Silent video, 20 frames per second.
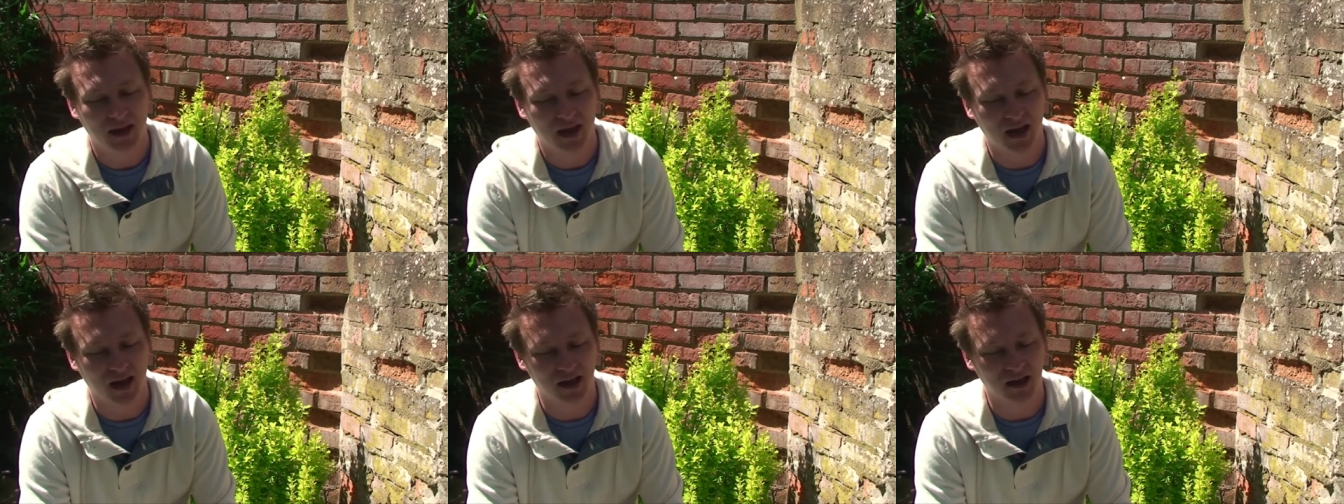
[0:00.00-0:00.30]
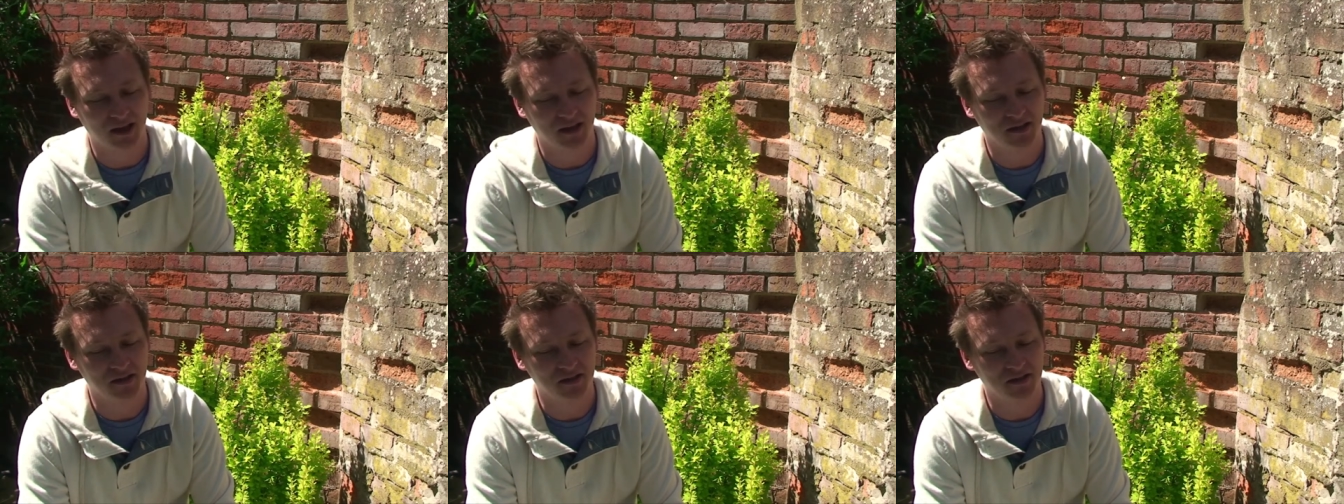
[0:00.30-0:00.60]

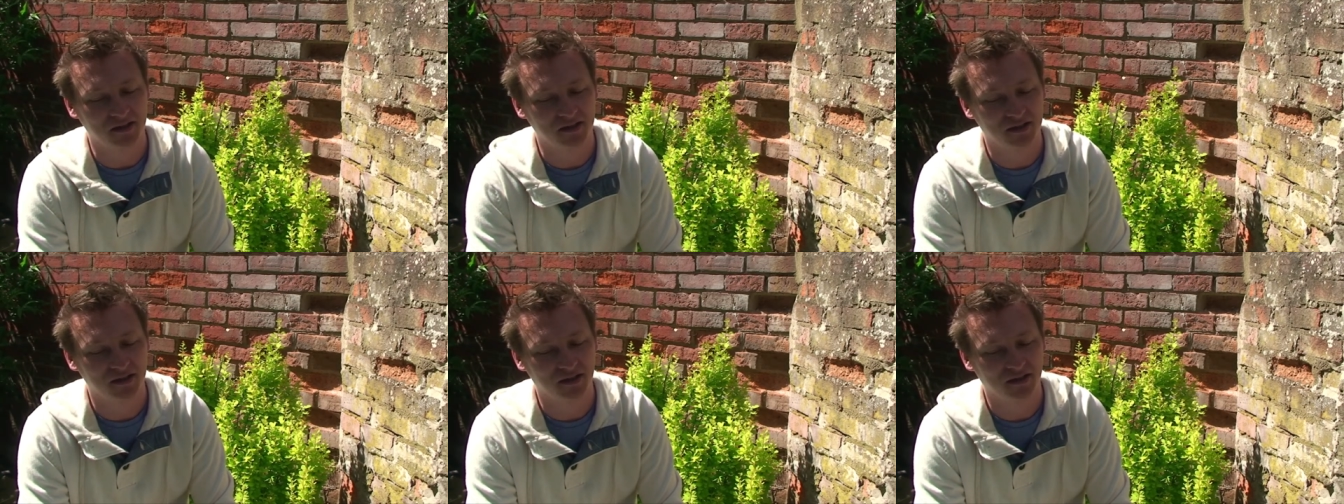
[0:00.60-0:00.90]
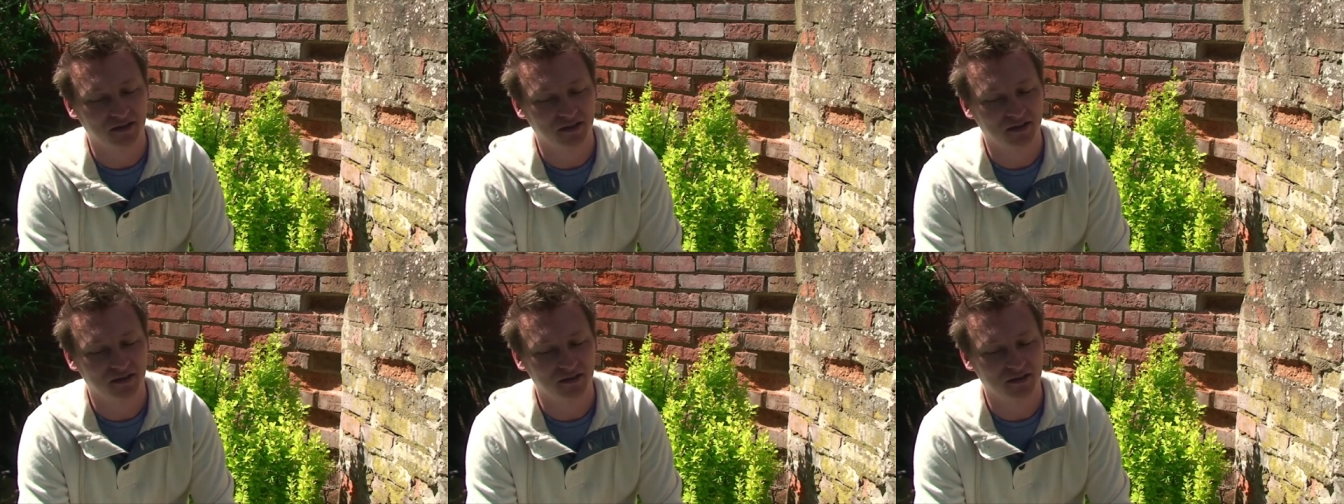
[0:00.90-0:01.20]
And
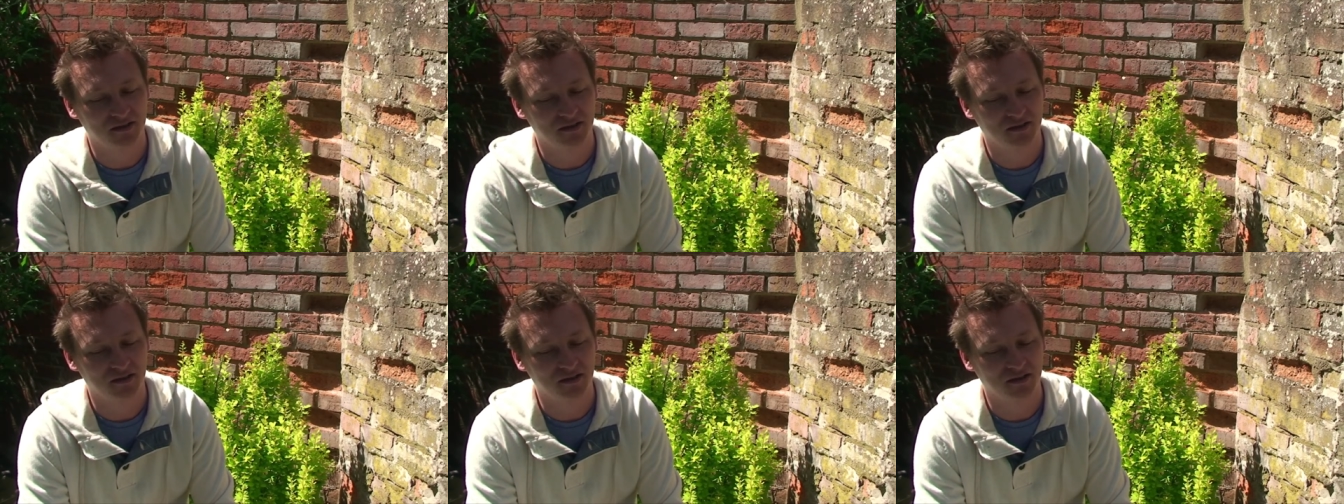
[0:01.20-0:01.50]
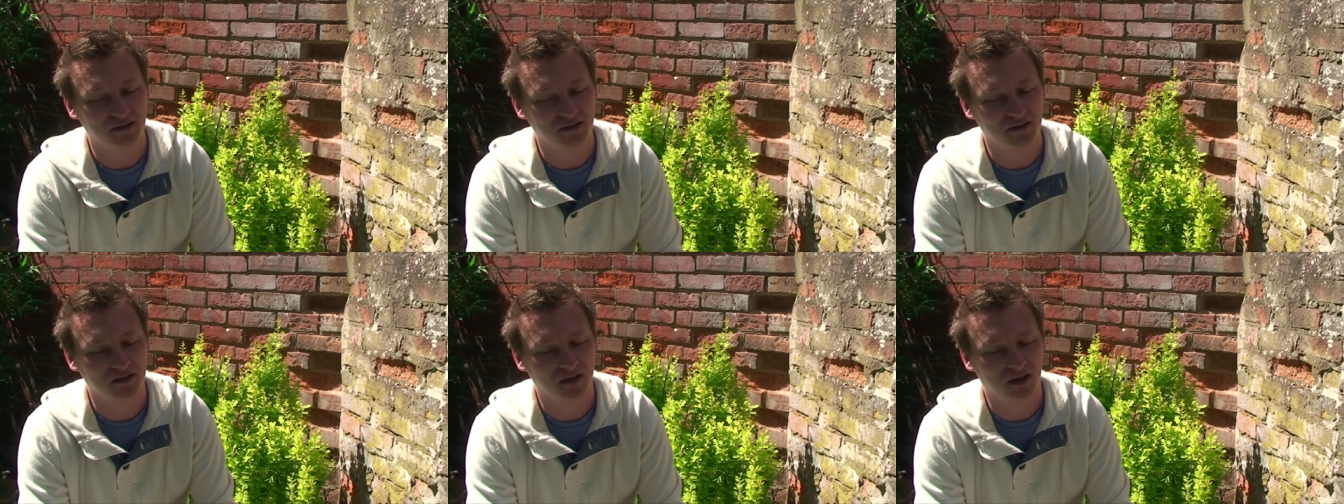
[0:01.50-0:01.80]

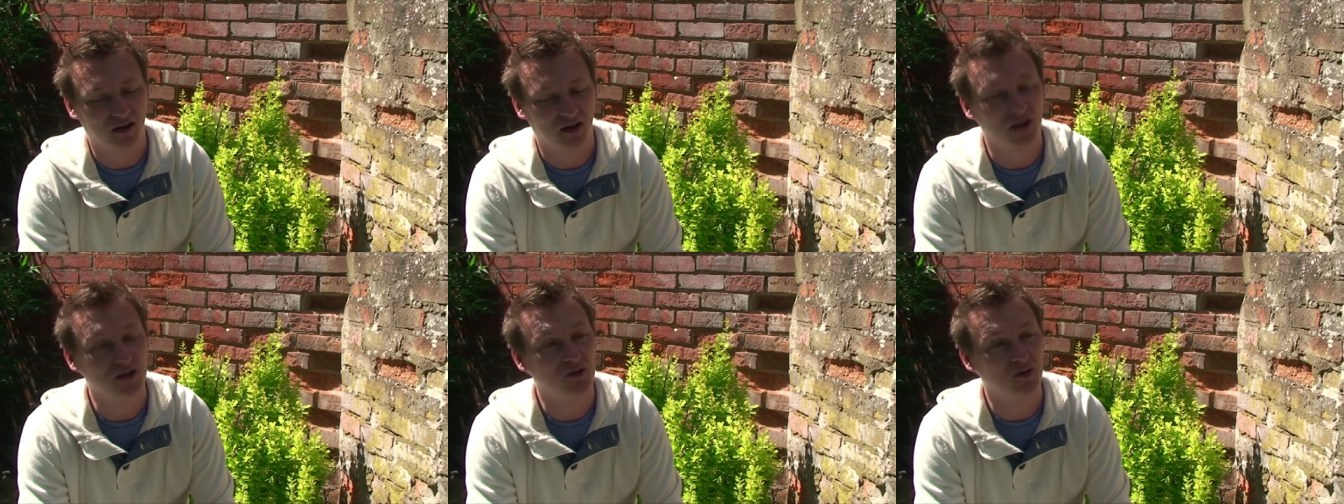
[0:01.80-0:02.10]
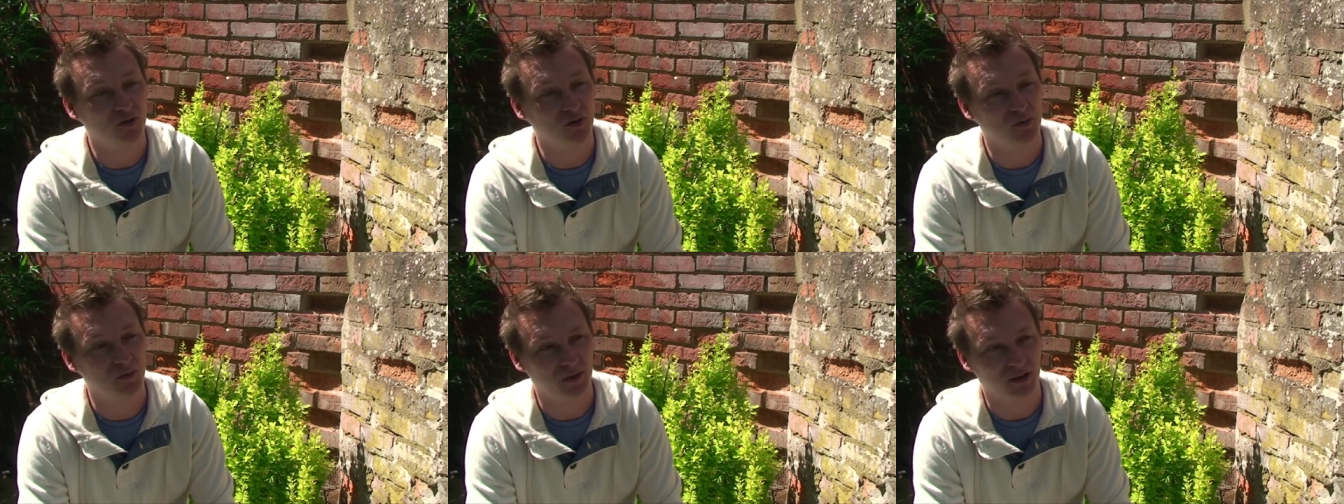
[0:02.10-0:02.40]
I
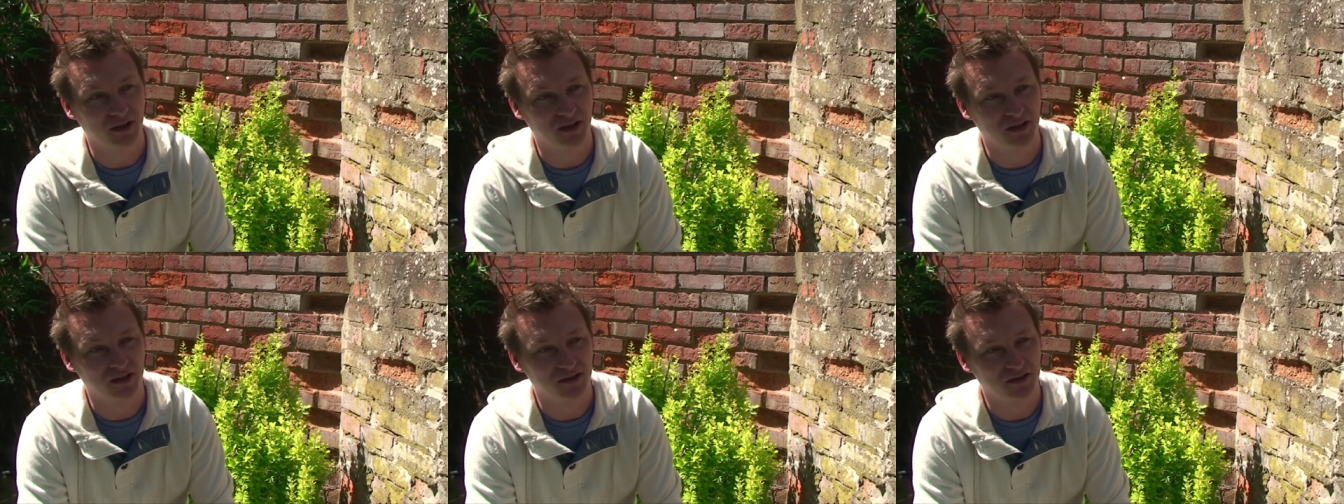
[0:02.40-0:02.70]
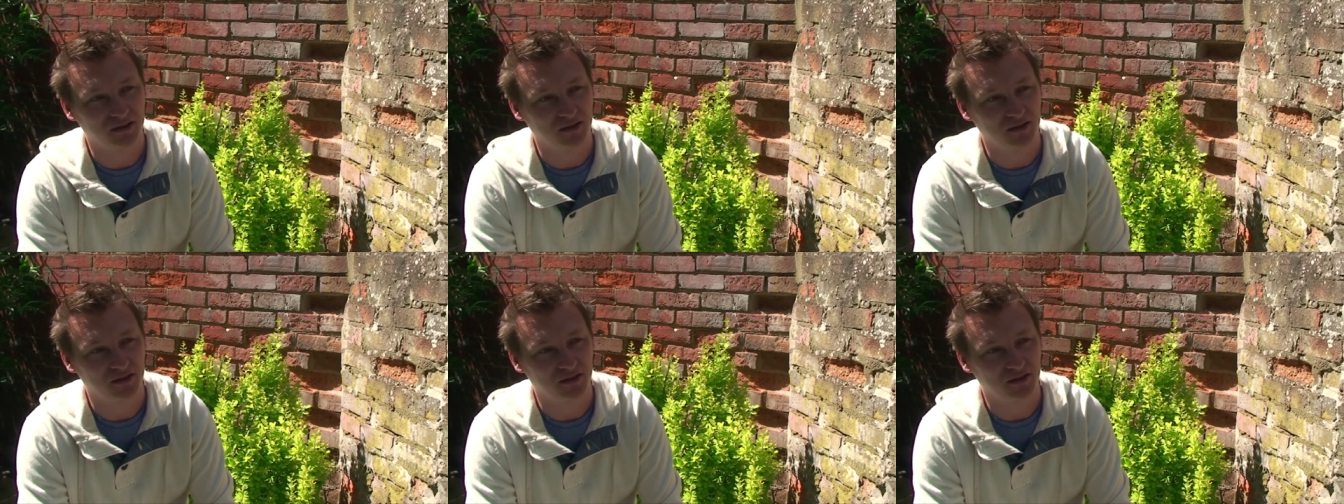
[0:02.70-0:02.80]
normally,